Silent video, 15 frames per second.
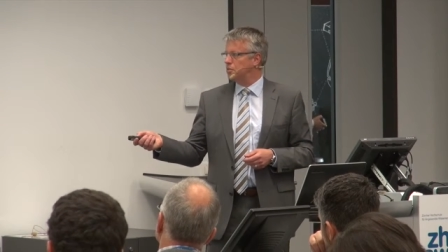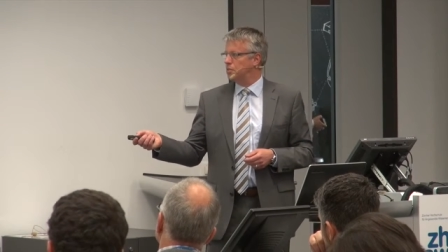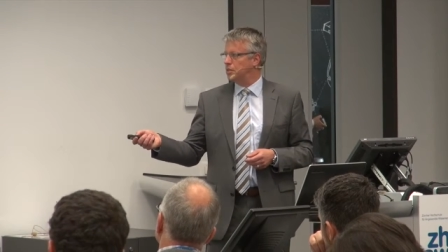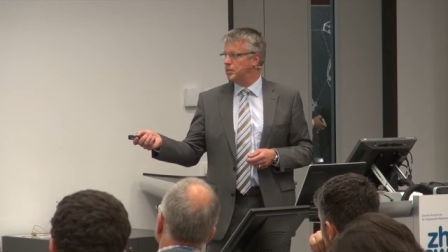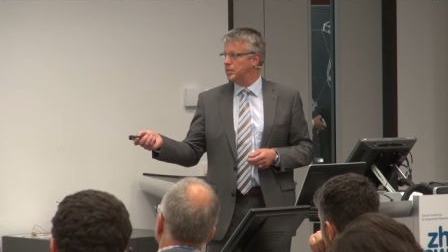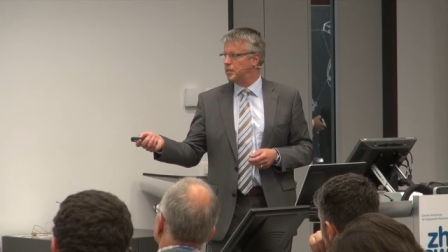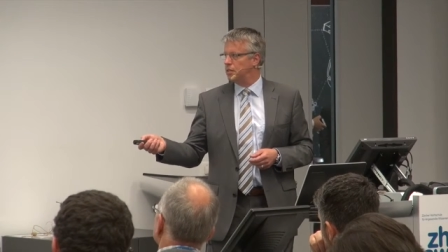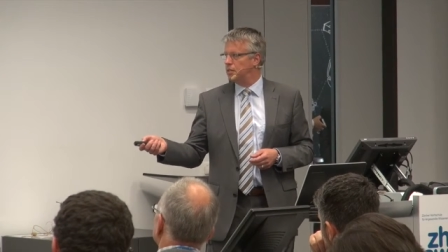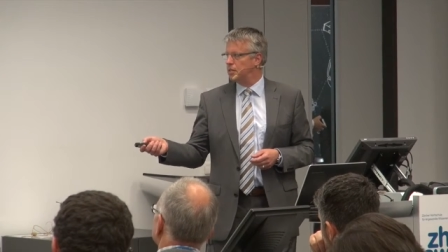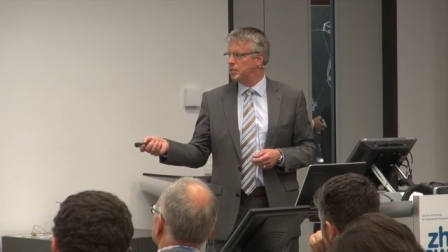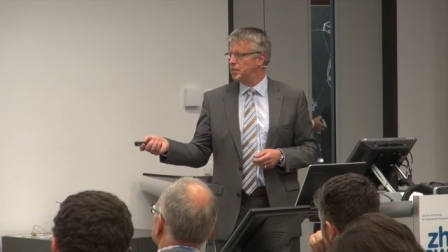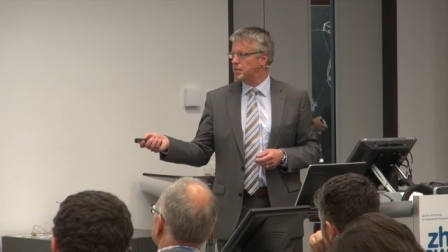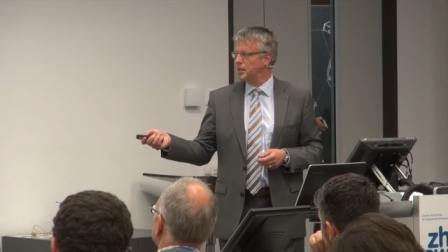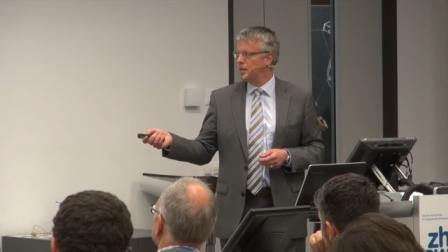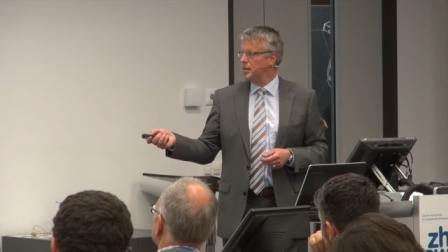Swiss
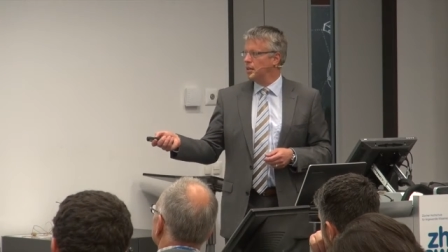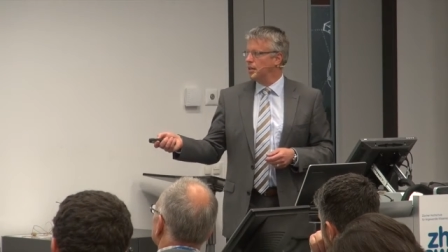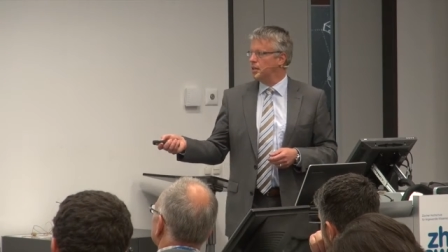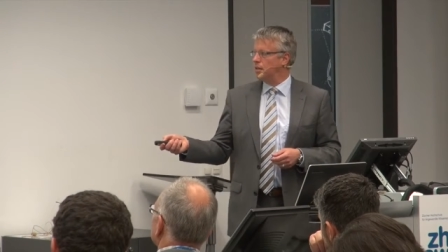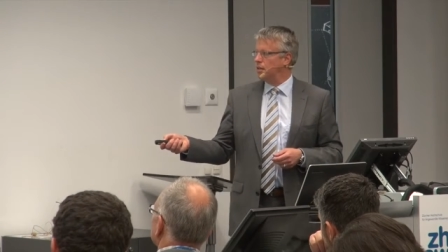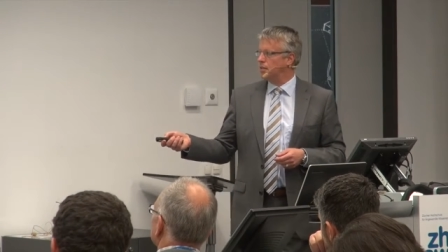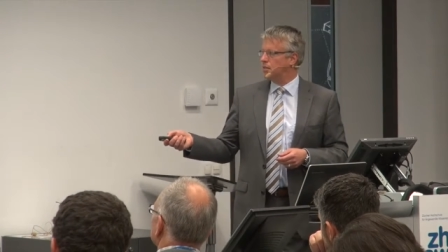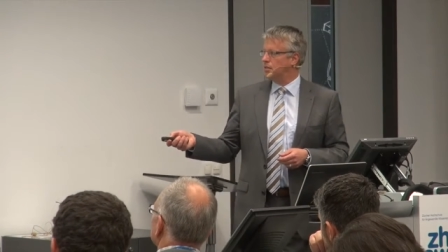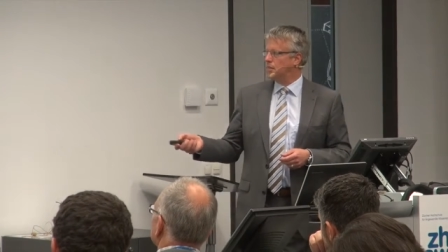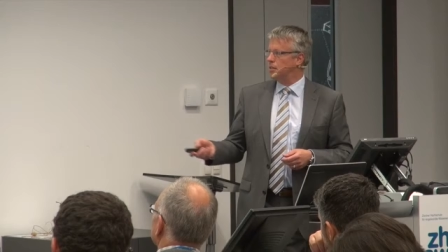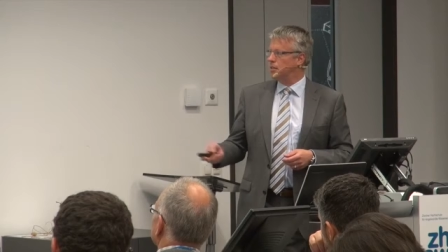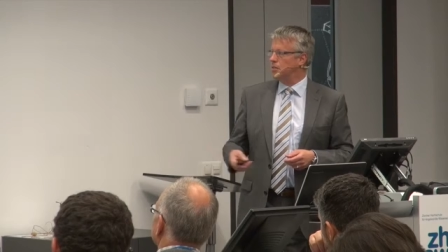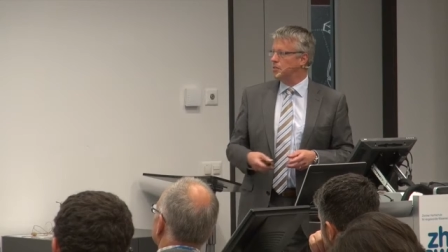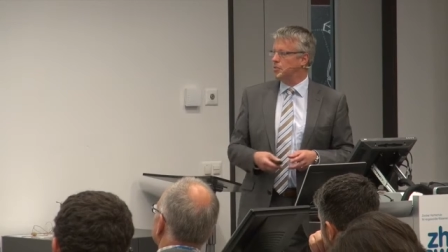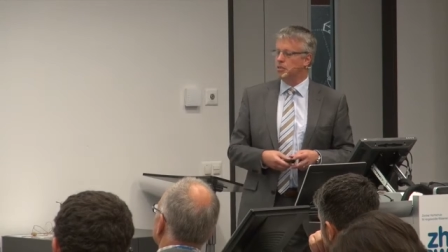TNet is
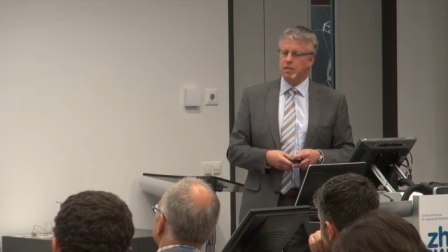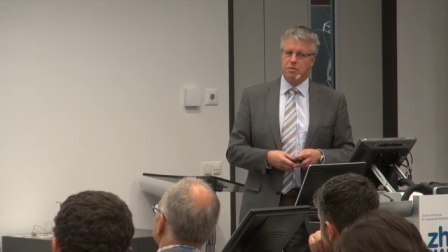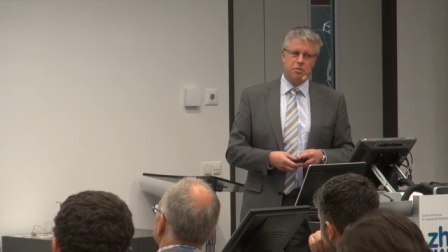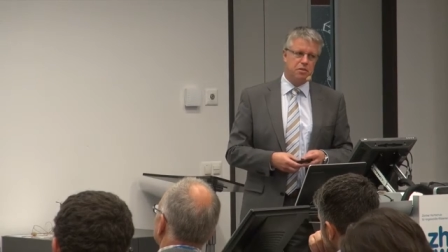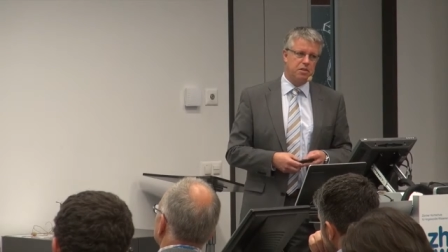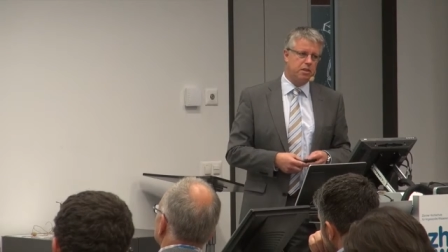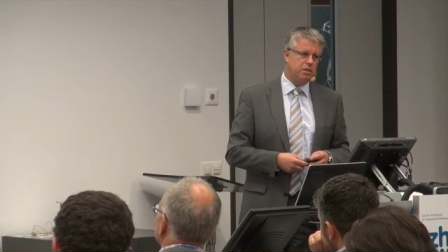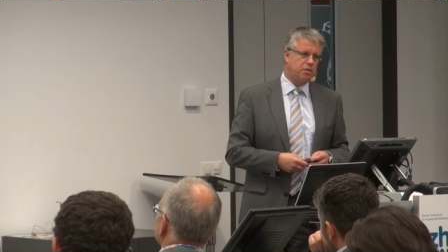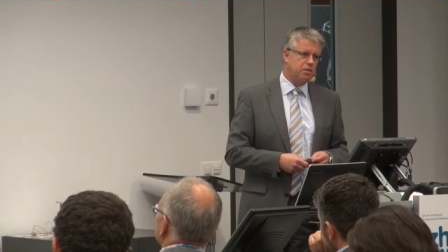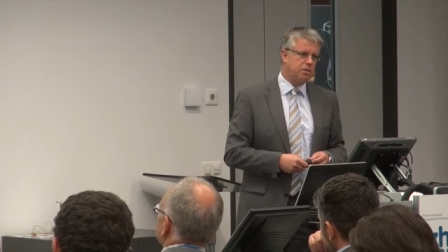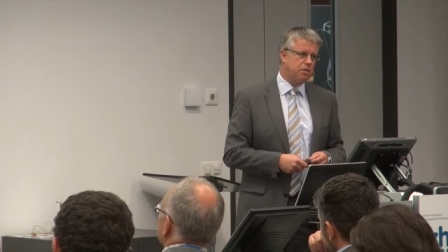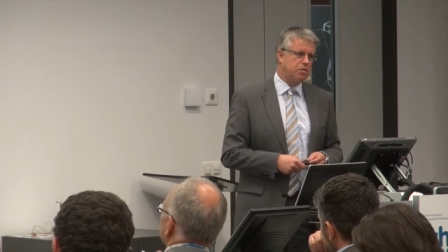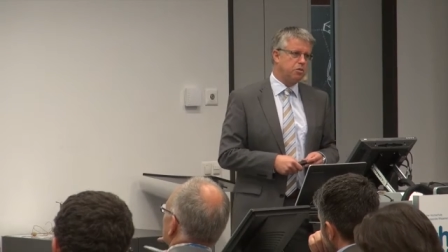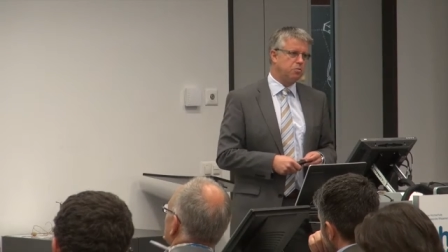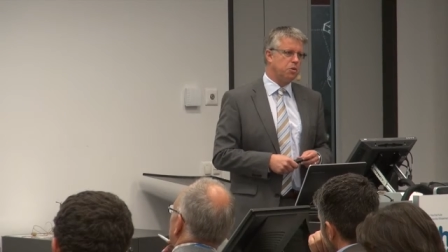an industry association
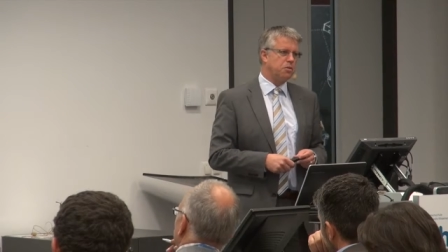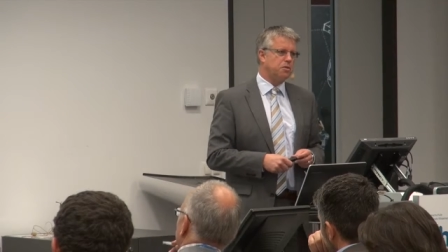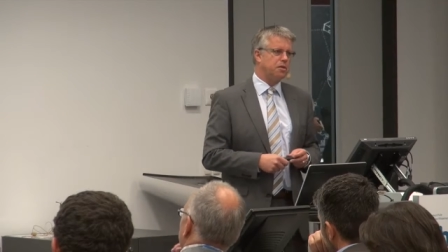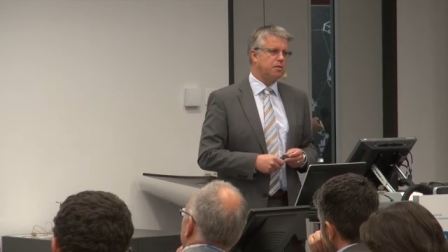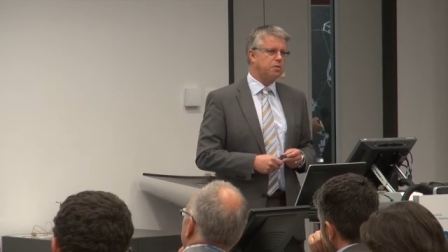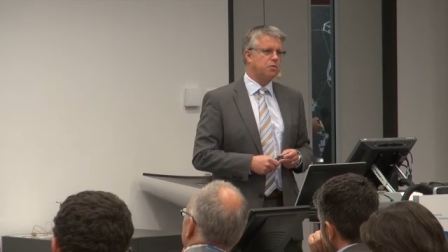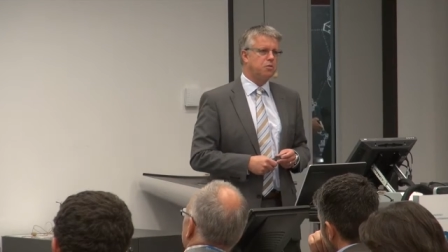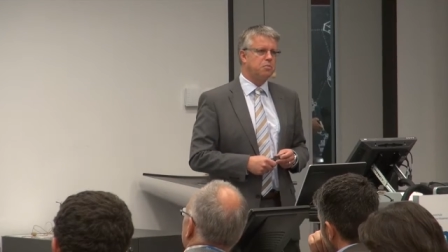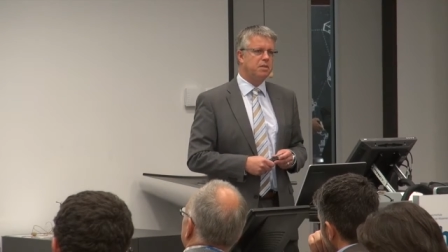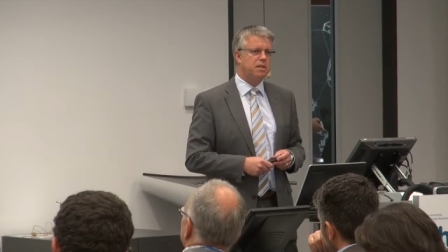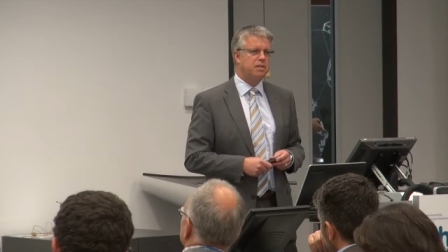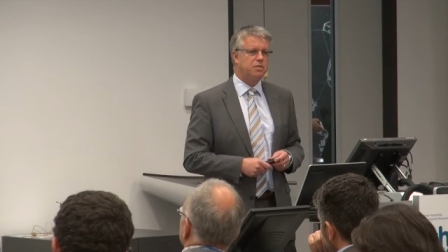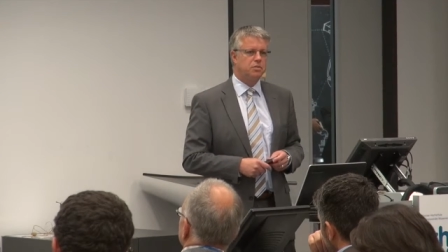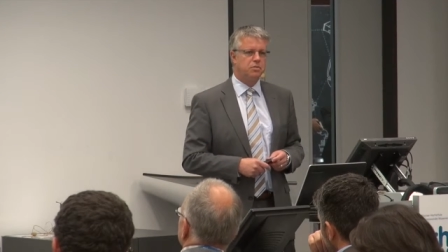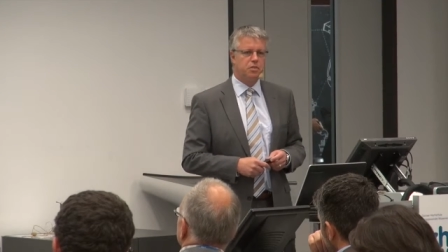in the robotics
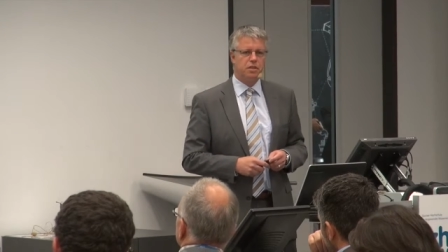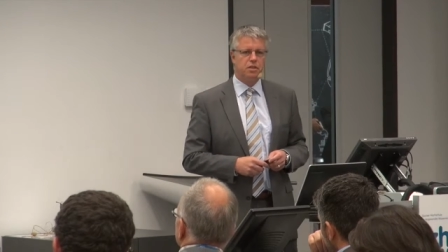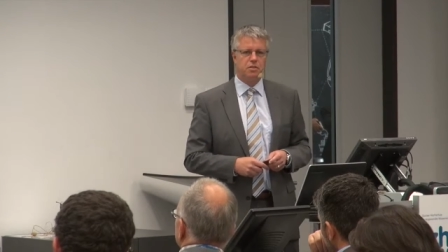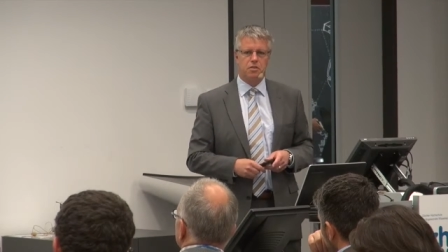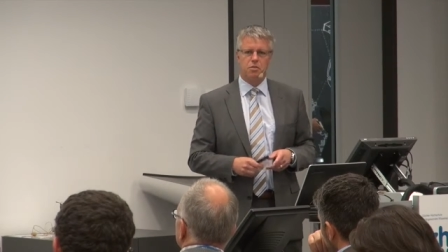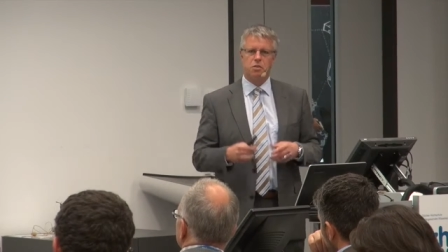automation field,